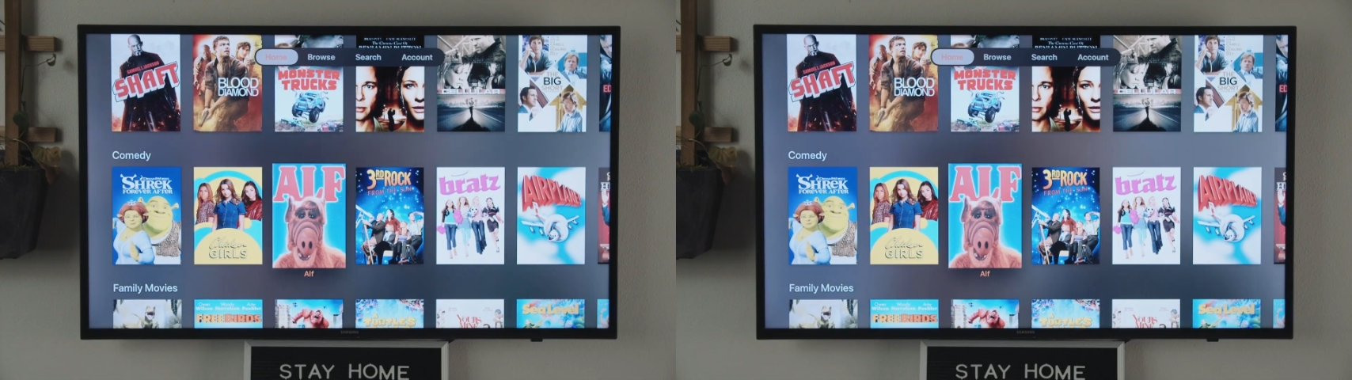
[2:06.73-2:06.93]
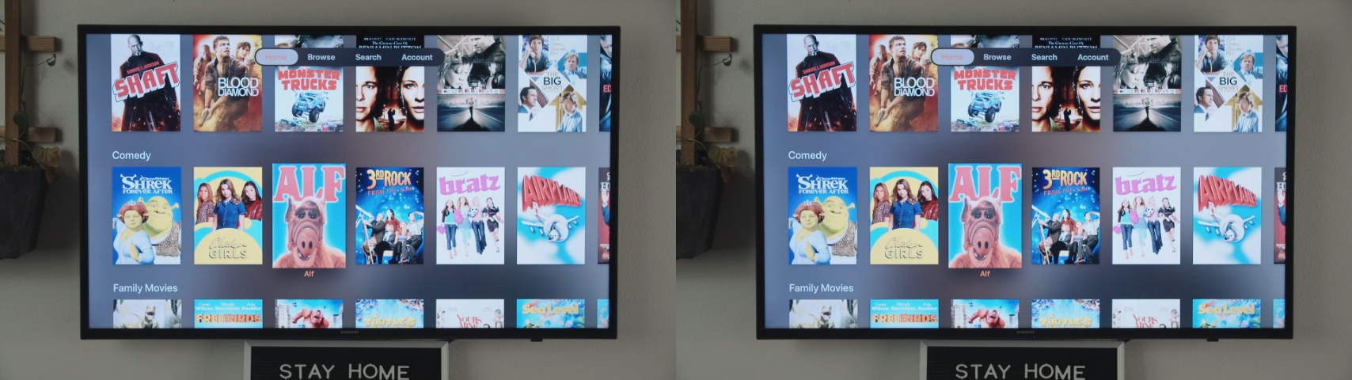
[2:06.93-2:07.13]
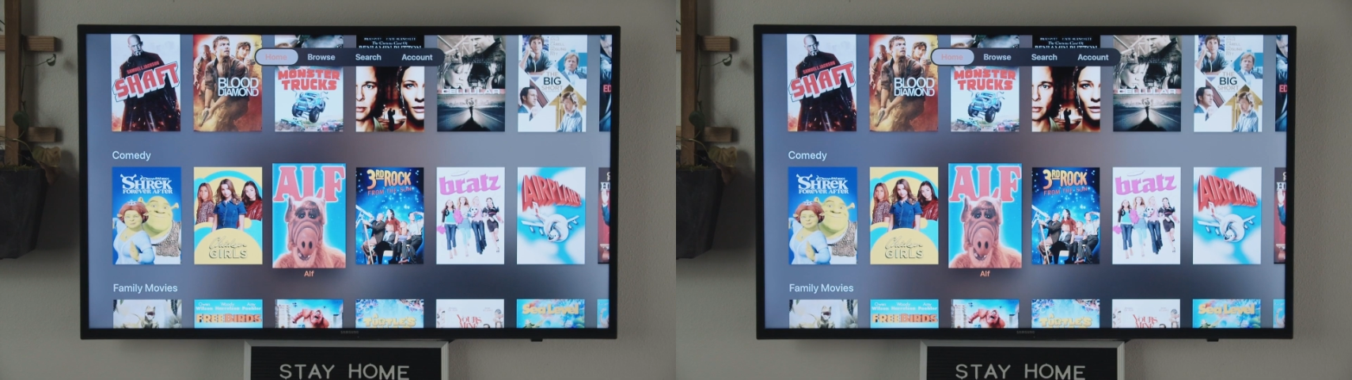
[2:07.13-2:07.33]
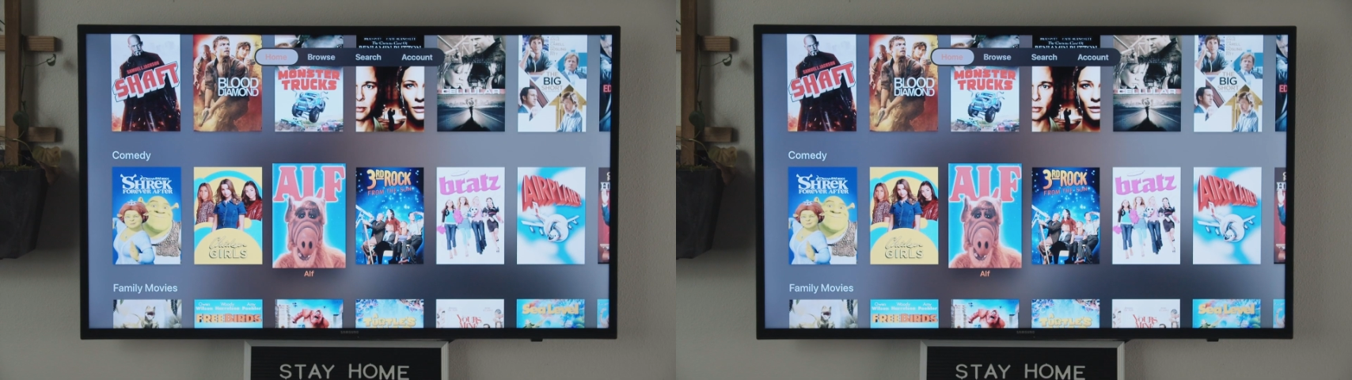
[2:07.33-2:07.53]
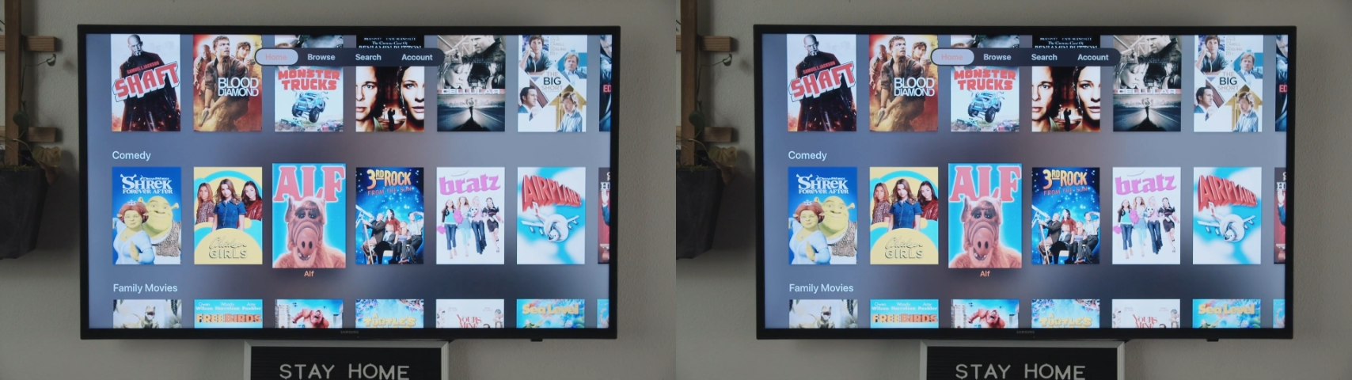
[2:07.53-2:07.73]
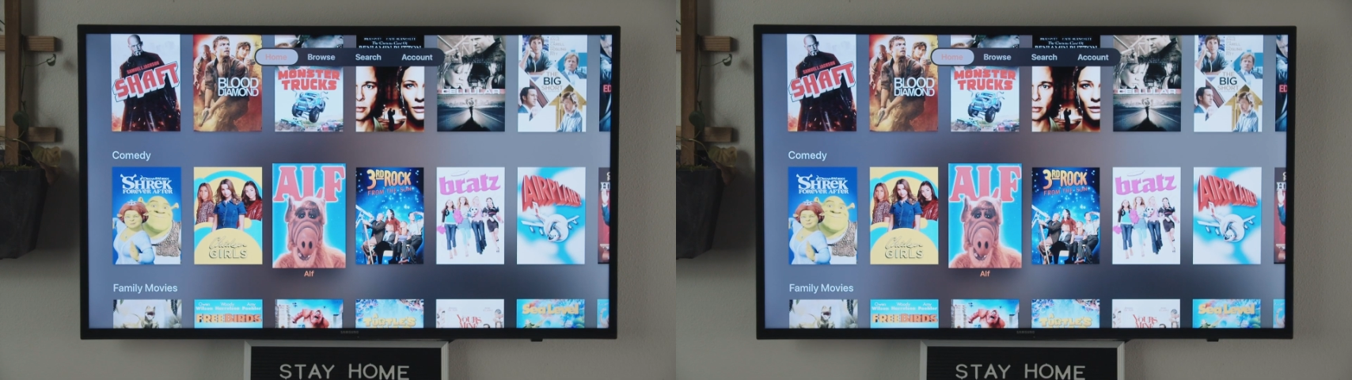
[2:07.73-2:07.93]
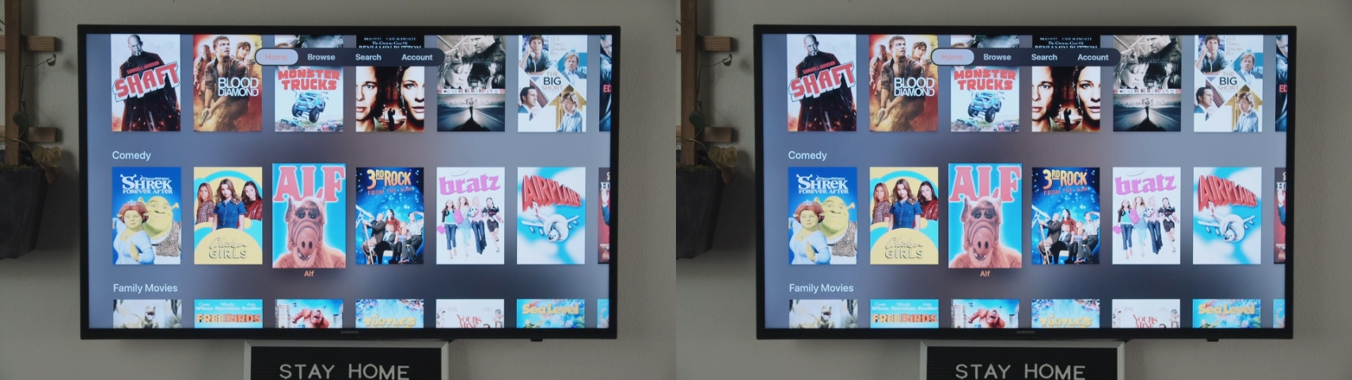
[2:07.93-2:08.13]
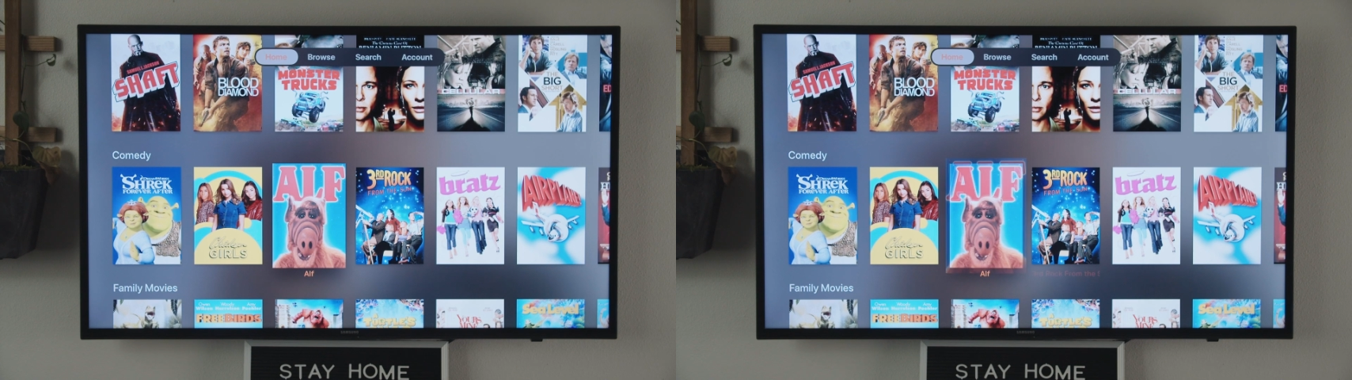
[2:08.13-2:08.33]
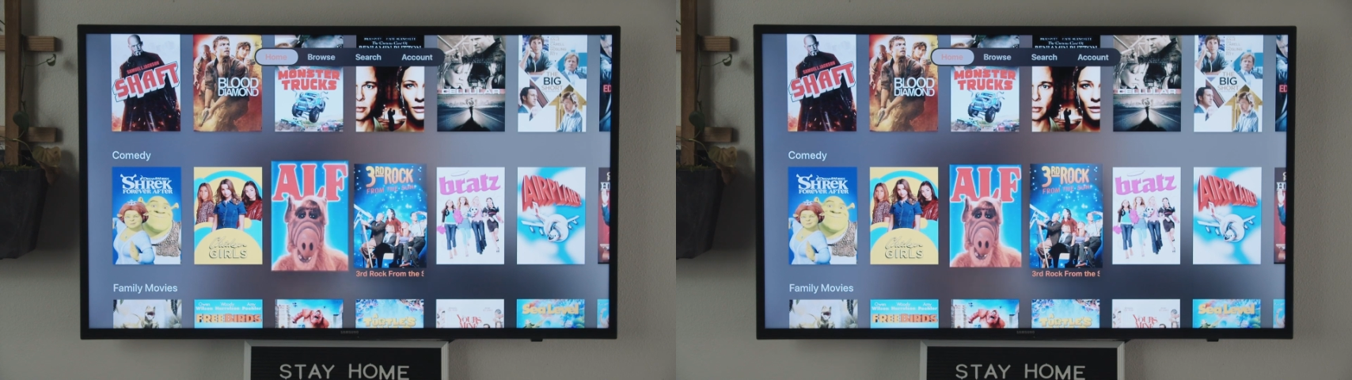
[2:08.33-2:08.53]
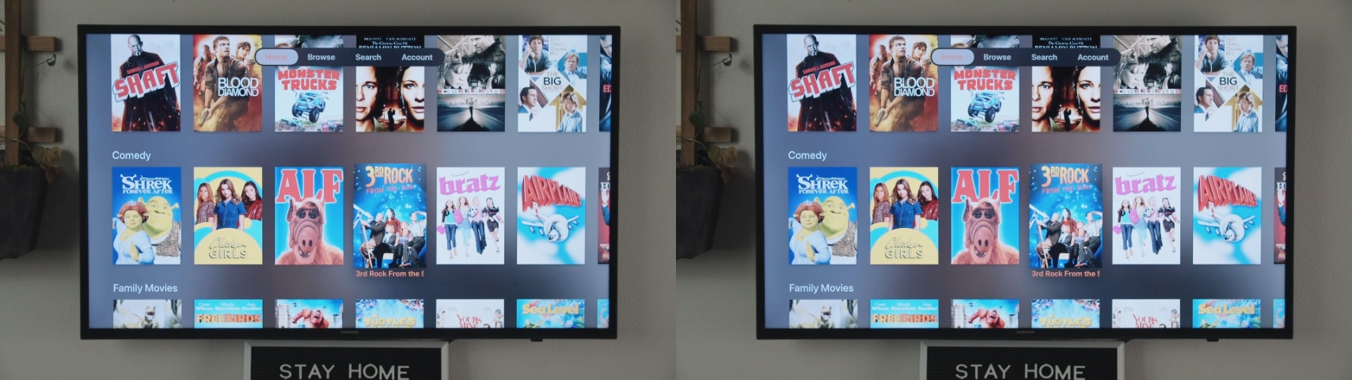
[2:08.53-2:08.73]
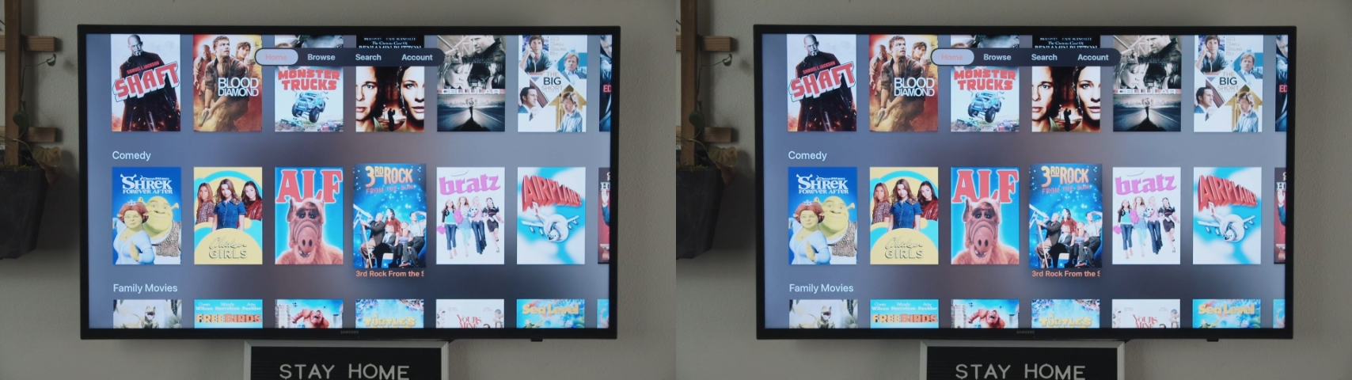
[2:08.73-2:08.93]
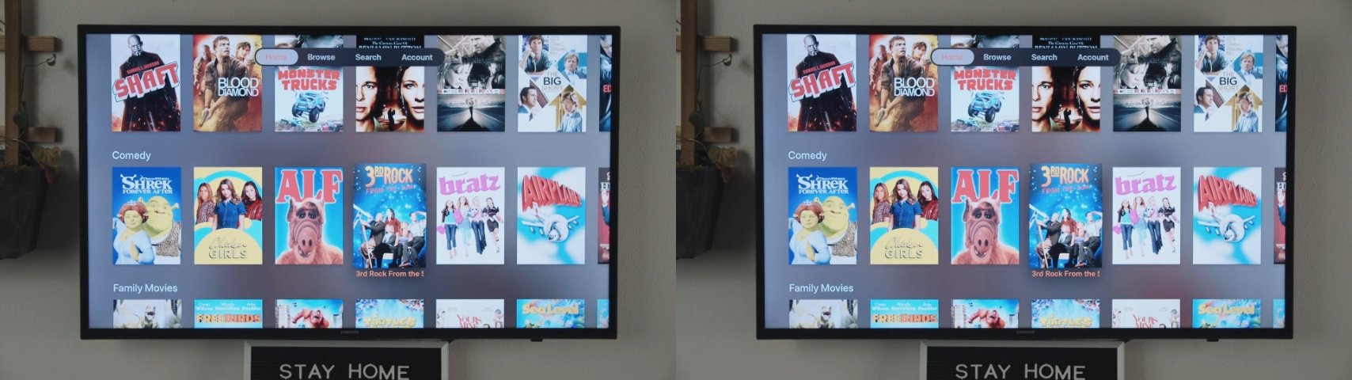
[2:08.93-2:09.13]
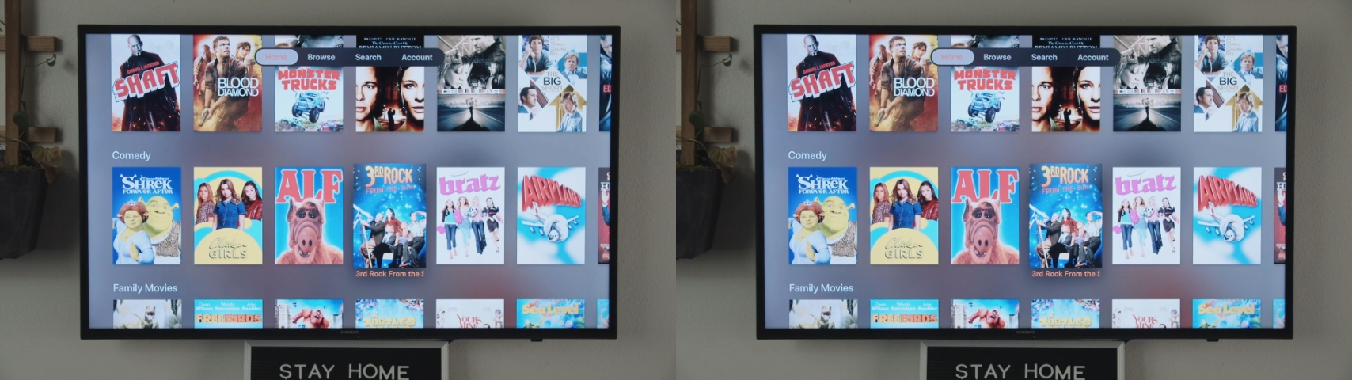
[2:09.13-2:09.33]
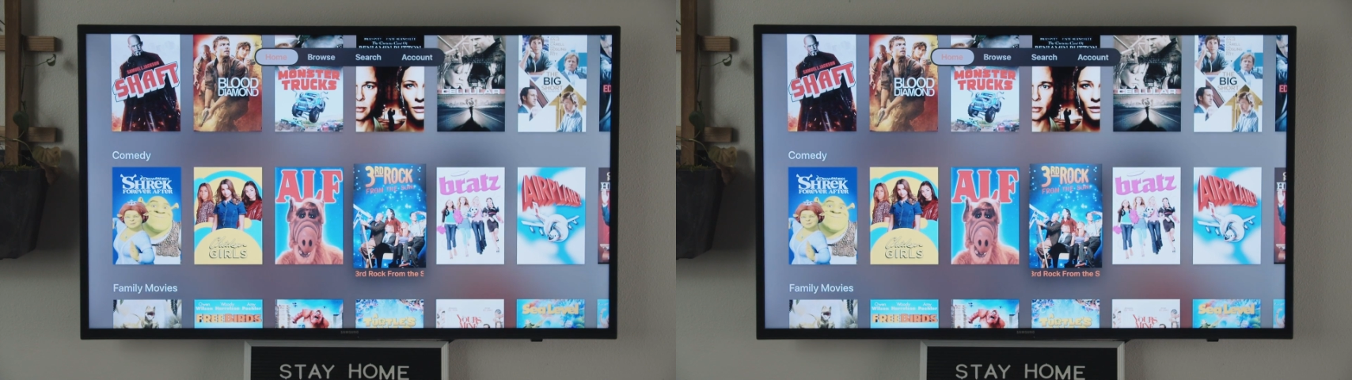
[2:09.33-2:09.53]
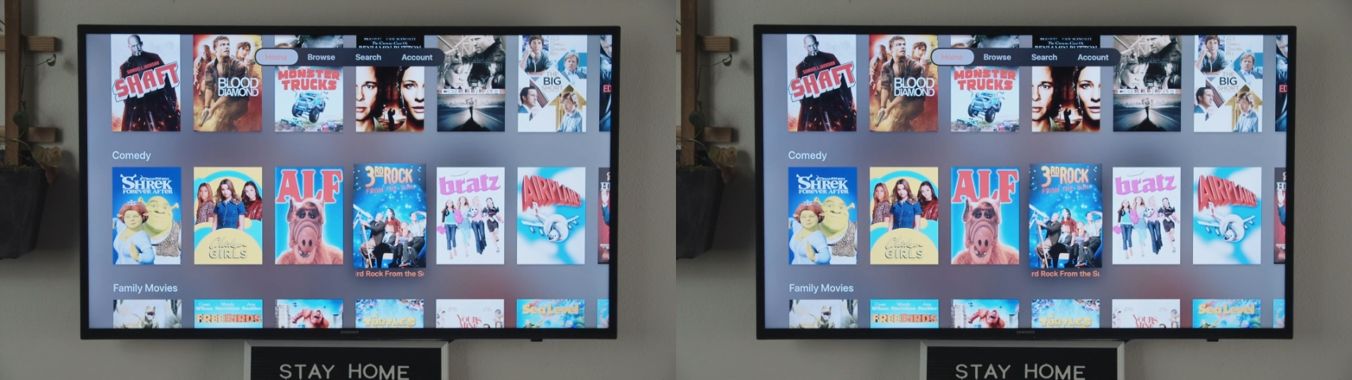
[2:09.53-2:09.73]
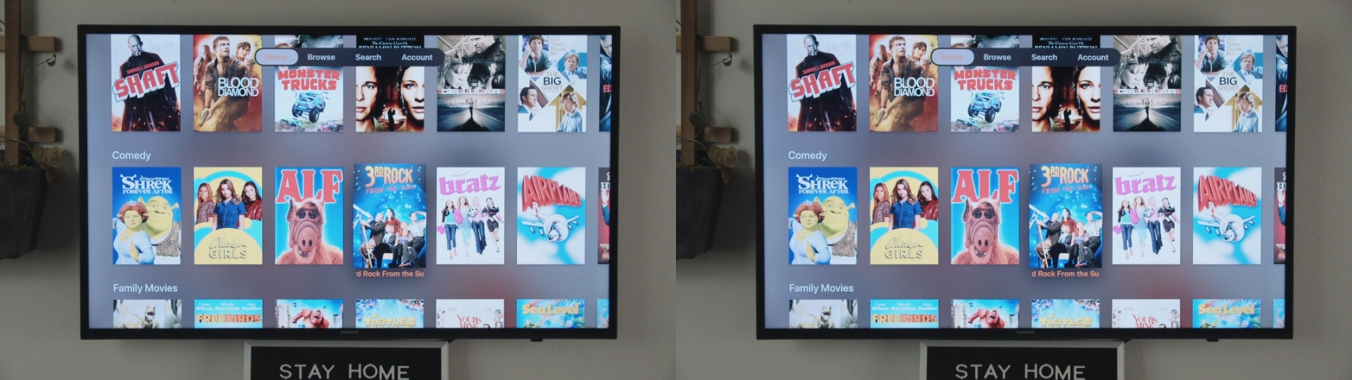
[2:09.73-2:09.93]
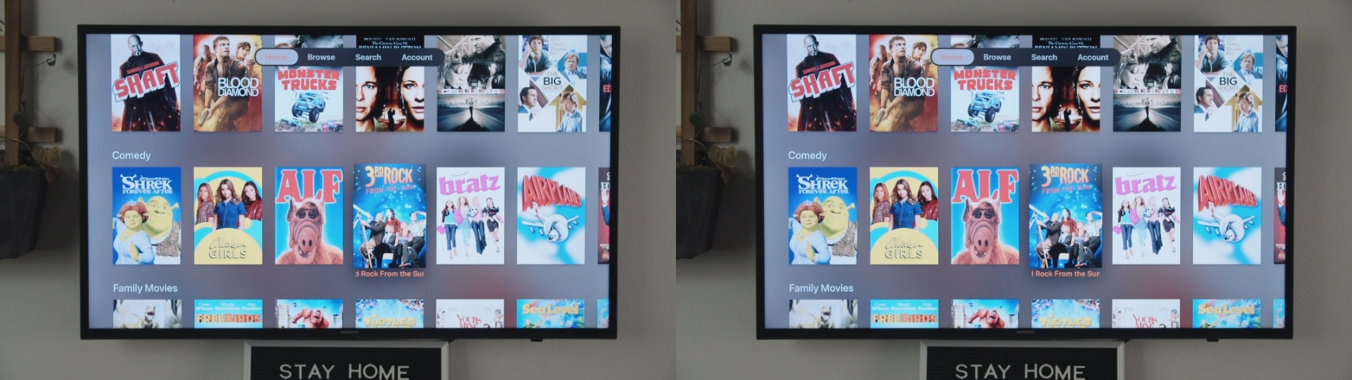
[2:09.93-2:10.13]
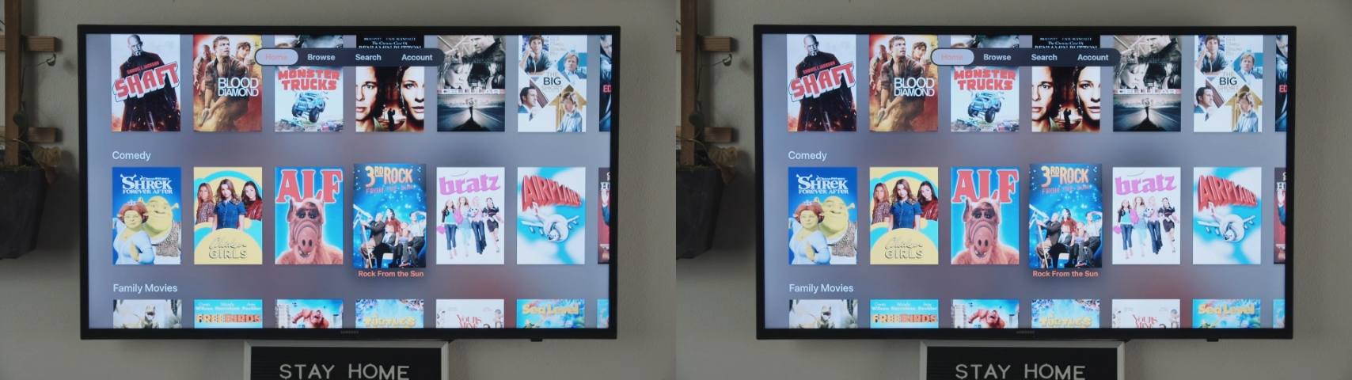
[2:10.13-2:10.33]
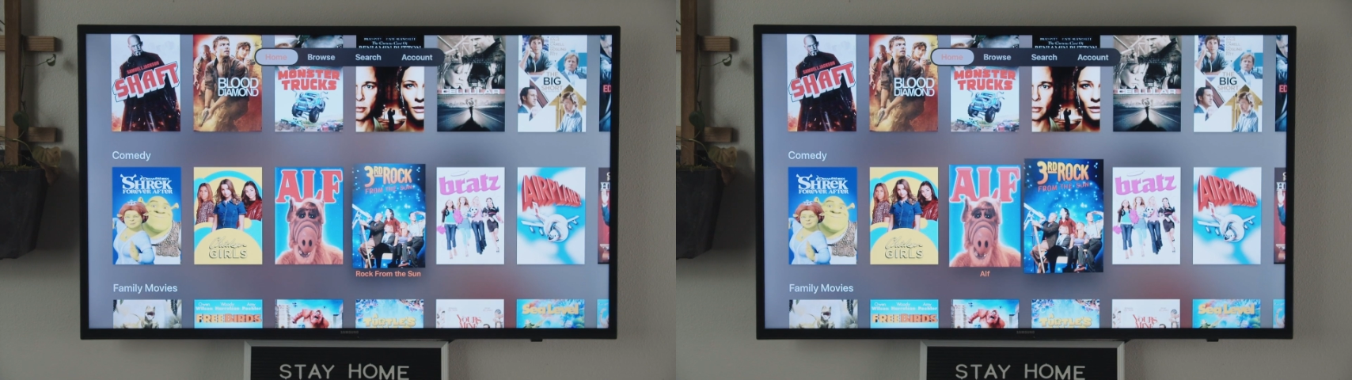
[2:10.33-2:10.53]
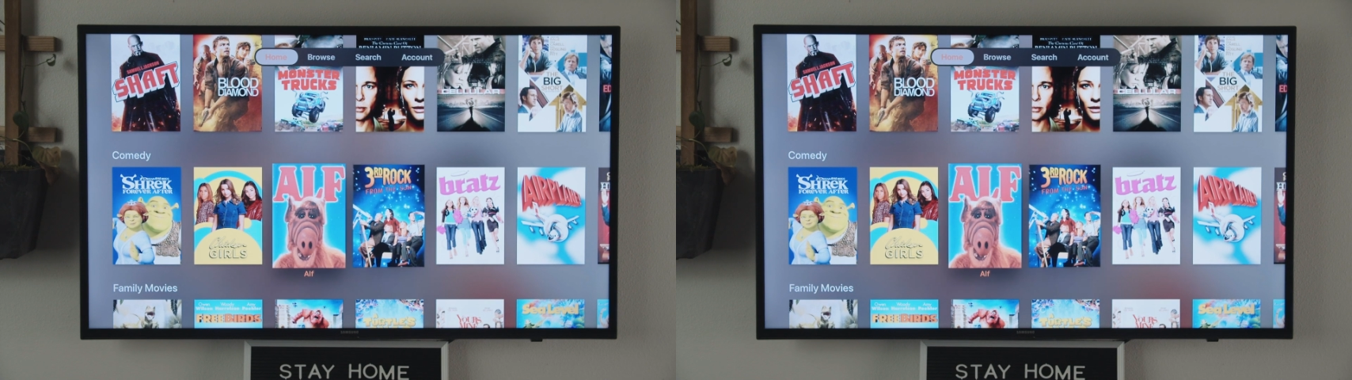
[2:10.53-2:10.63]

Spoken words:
No face is visible, so there are no lips to read.